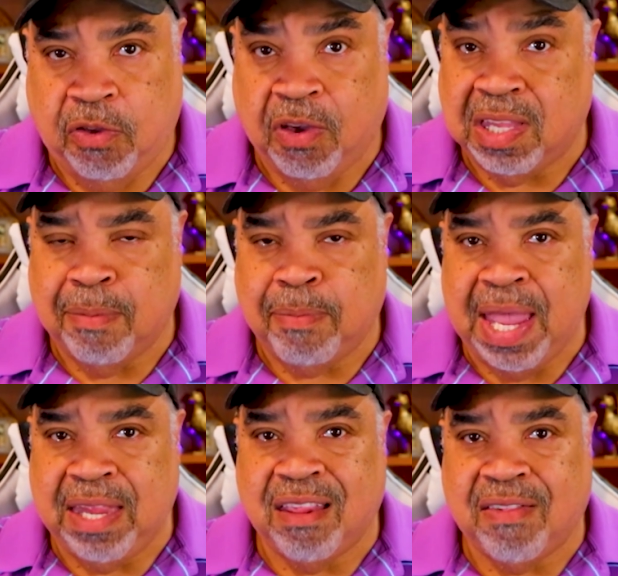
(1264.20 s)
You can
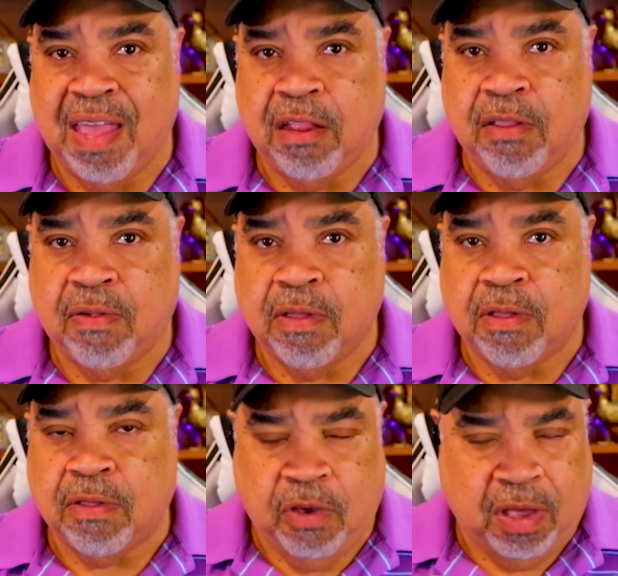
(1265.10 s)
debate the sentence.
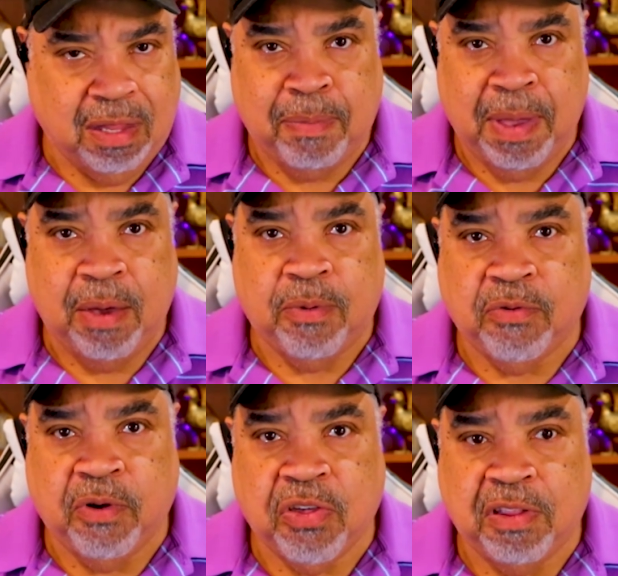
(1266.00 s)
You can debate what
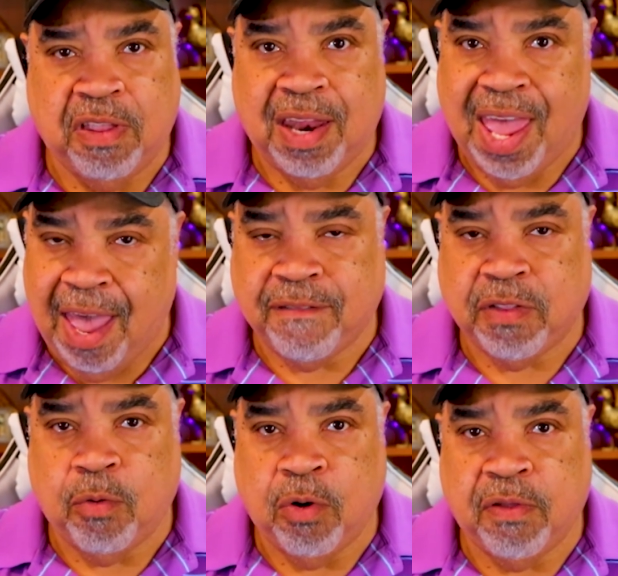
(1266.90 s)
Russia did
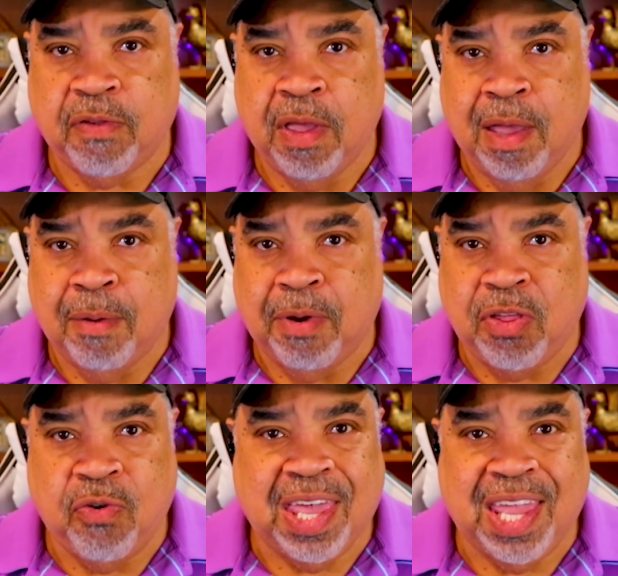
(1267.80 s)
afterwards,
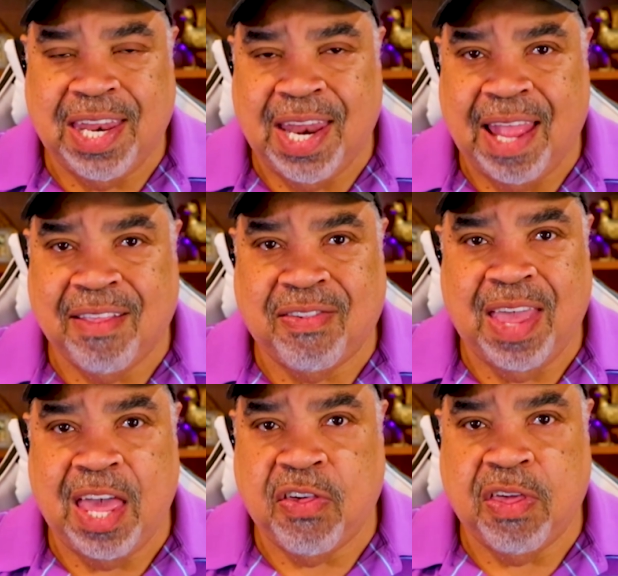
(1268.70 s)
but you cannot
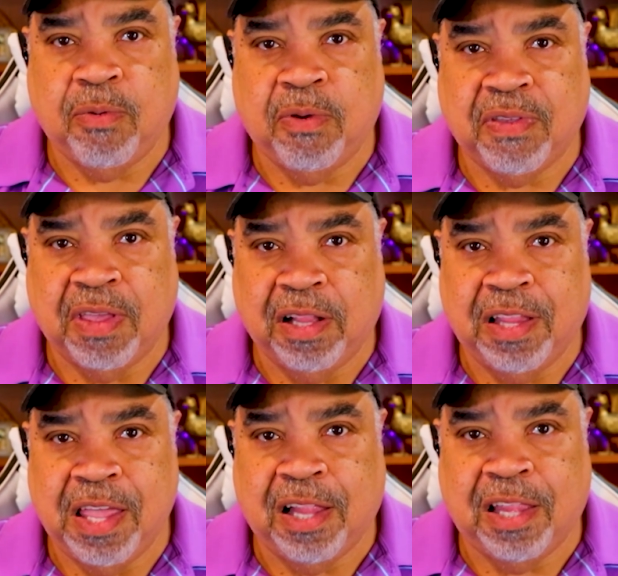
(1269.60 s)
say she was
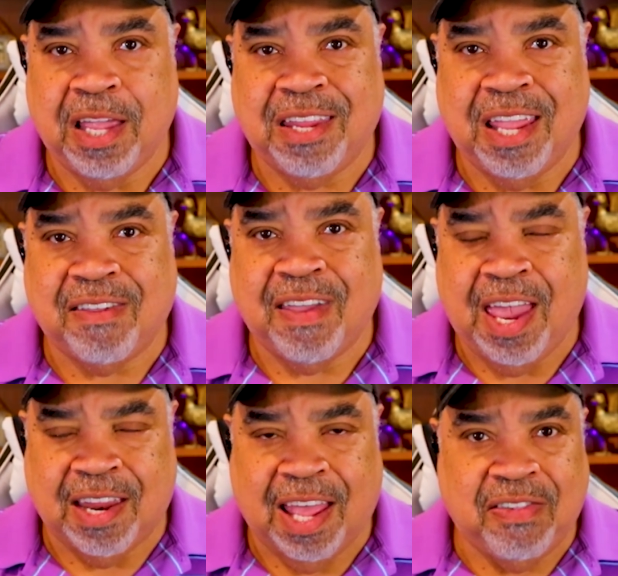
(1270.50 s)
illegally
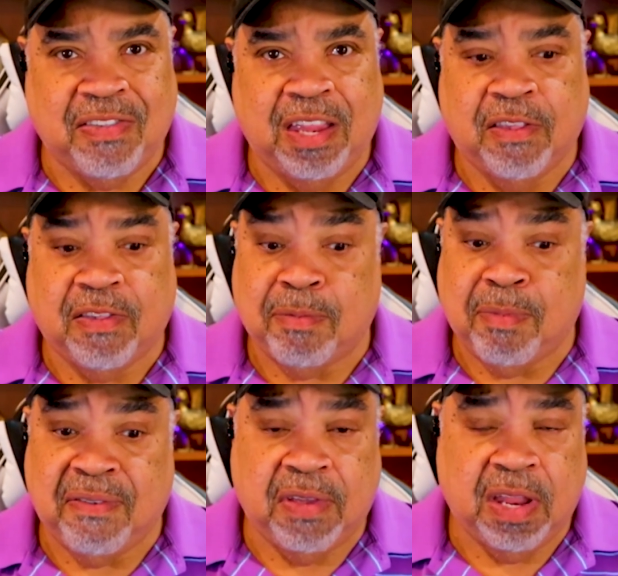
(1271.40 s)
detained. I said this in
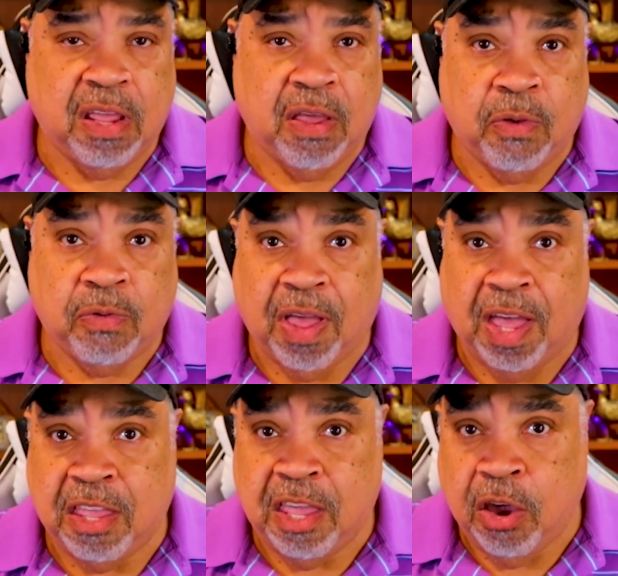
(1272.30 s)
my videos
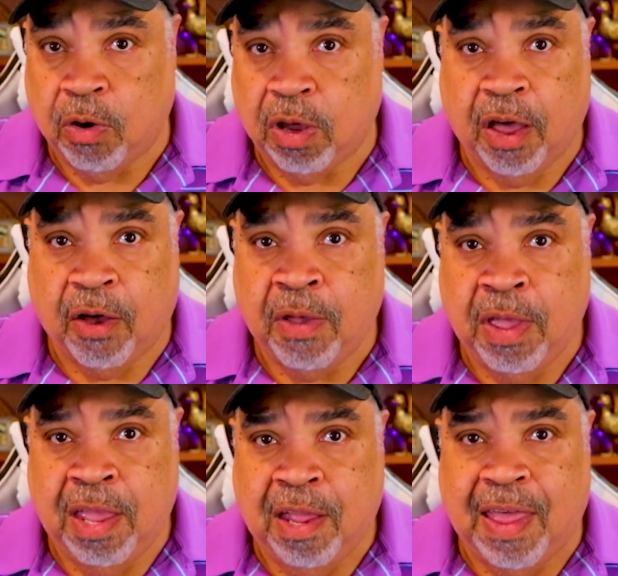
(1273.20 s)
a year ago.
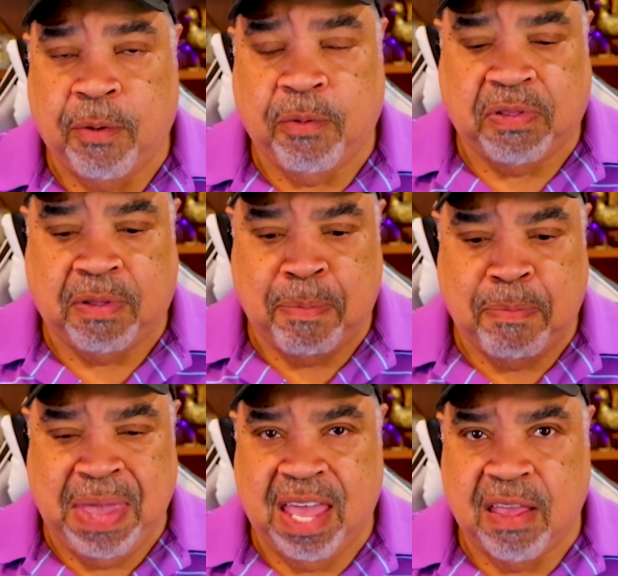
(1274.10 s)
That was the
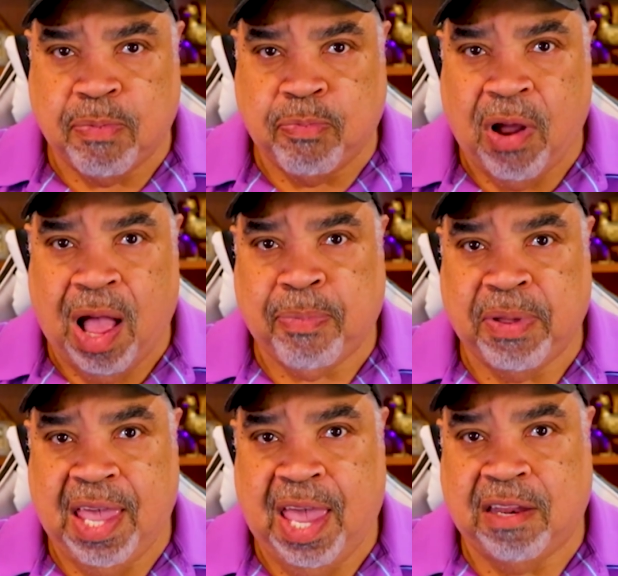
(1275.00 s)
biggest
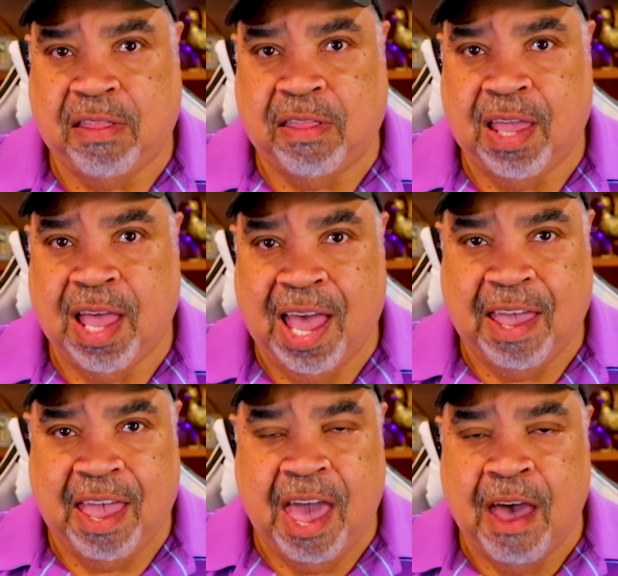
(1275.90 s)
propaganda thing
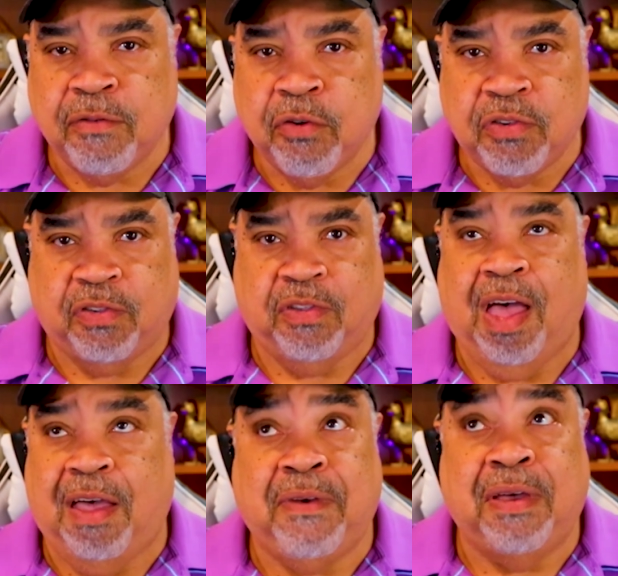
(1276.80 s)
I've ever
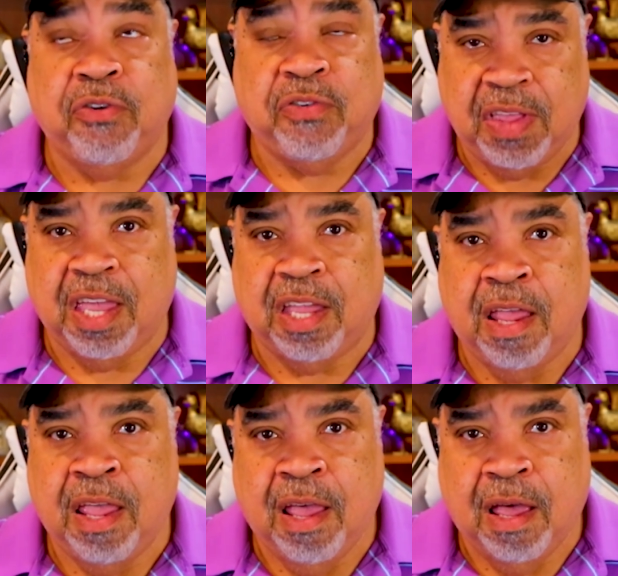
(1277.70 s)

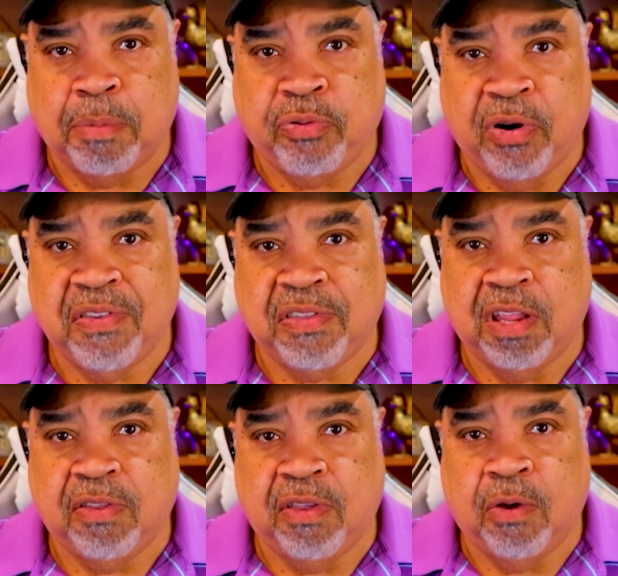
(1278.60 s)
seen a
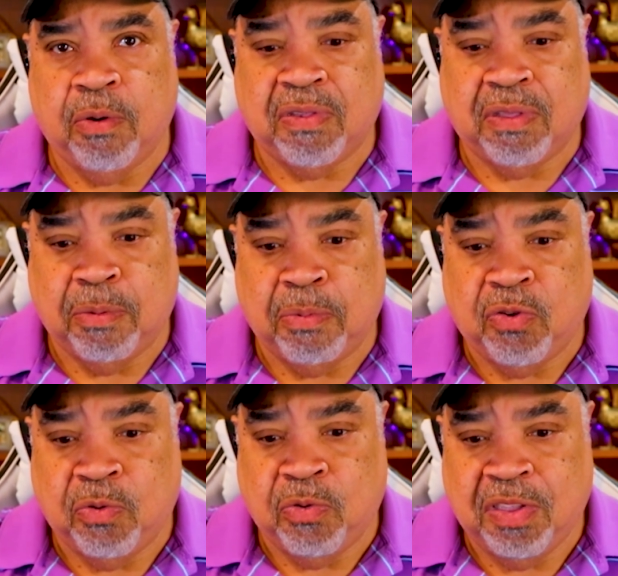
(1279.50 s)
president do, is to
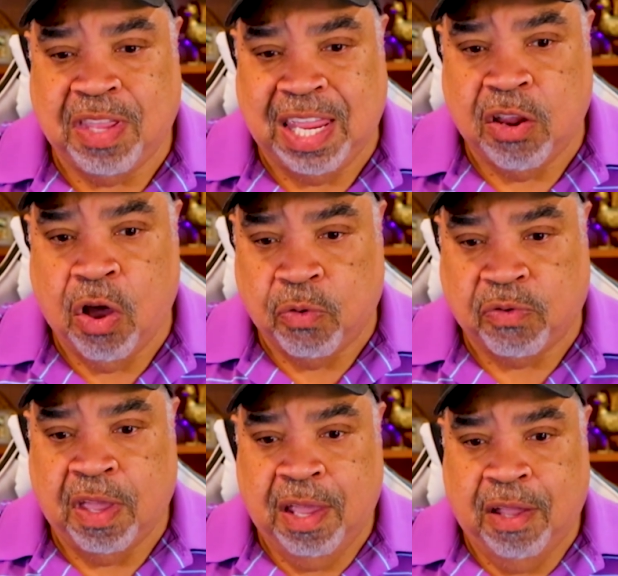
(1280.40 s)

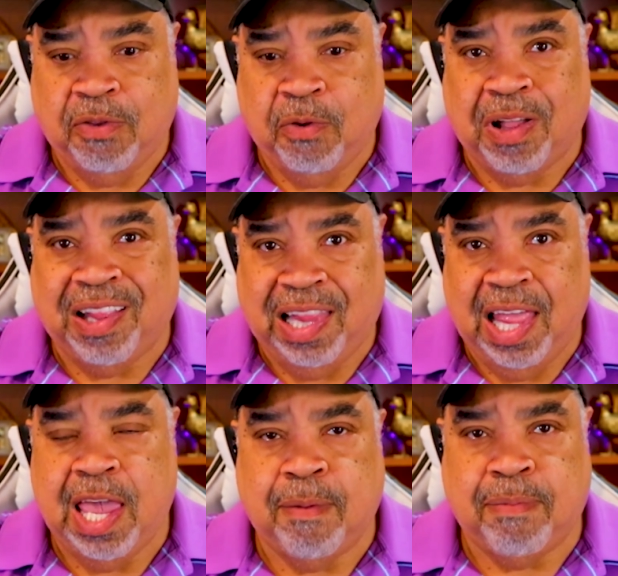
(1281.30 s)
denote, to
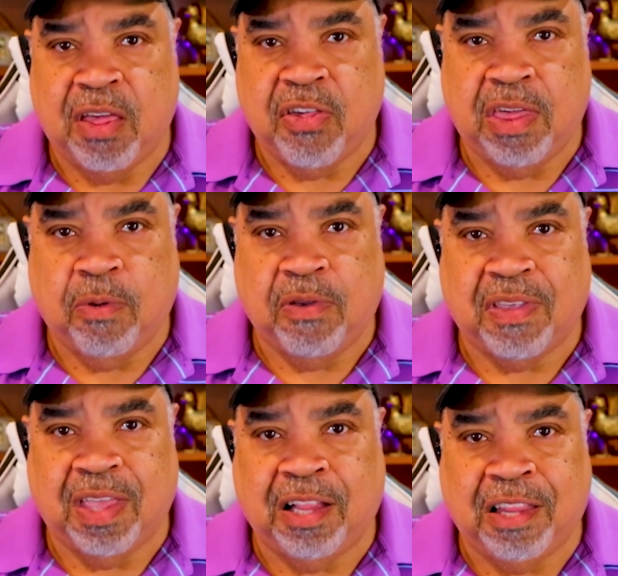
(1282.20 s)
claim that she
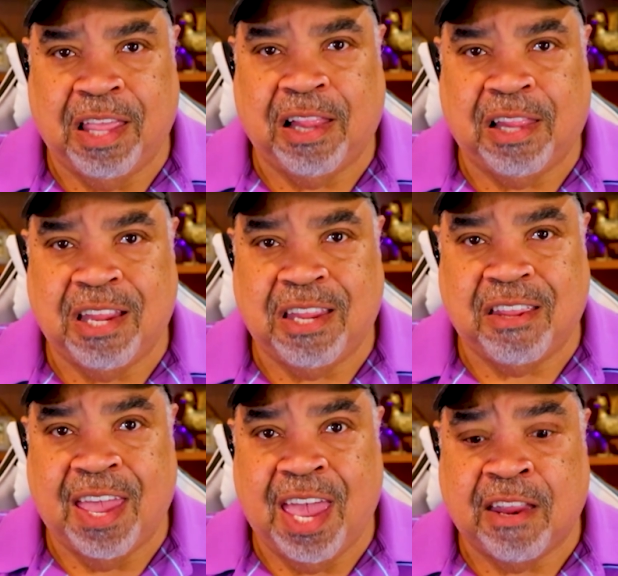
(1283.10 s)
was illegally
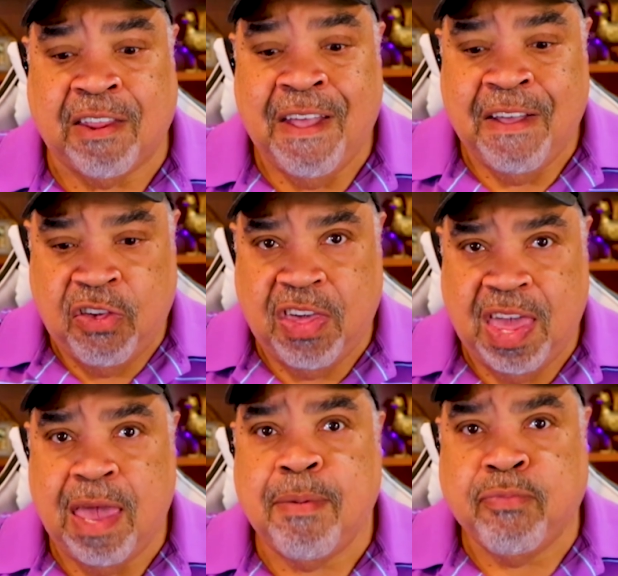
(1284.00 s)
detained.
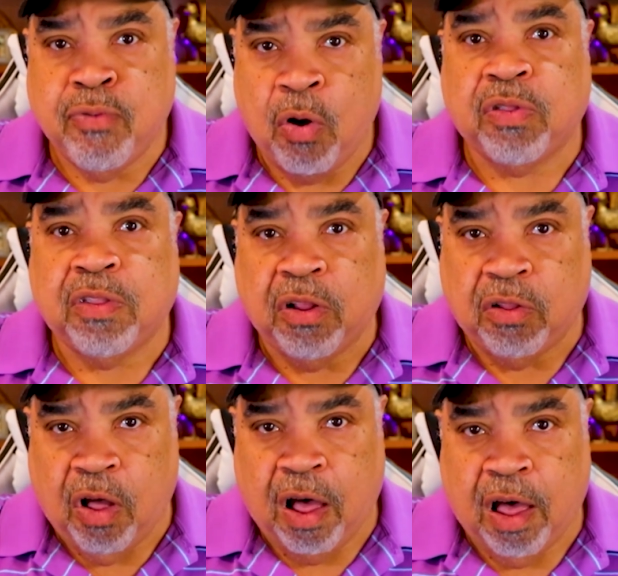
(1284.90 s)
She broke the
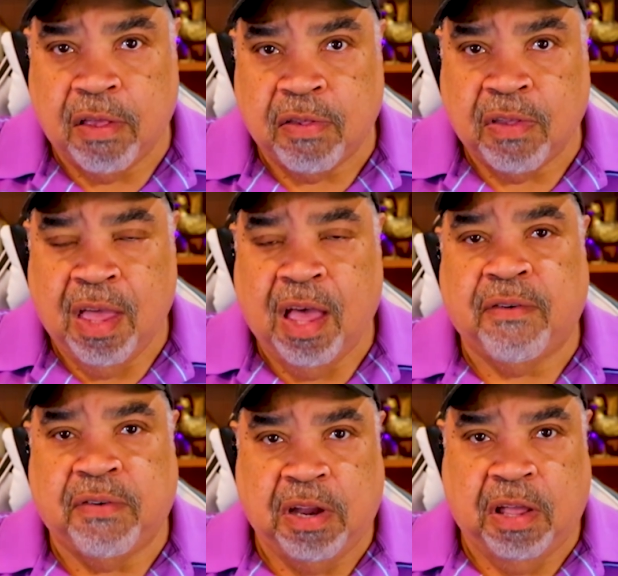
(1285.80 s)
laws
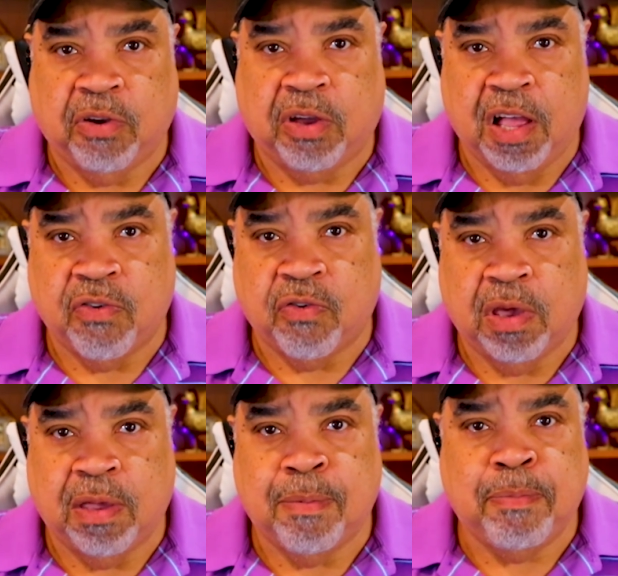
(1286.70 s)
of another
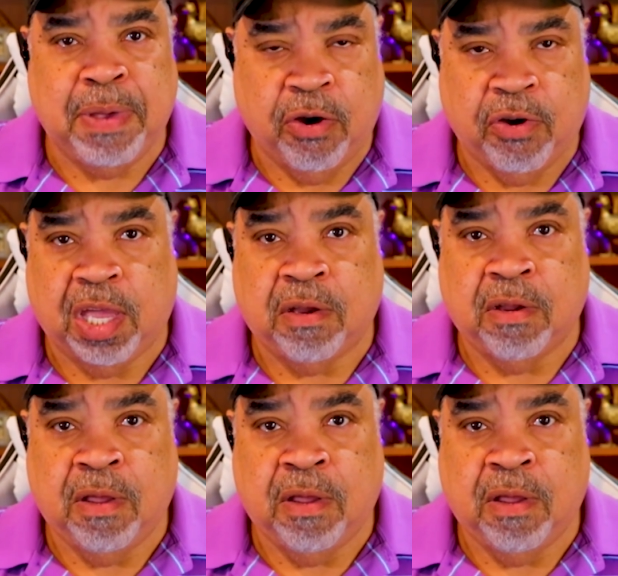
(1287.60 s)
country, period.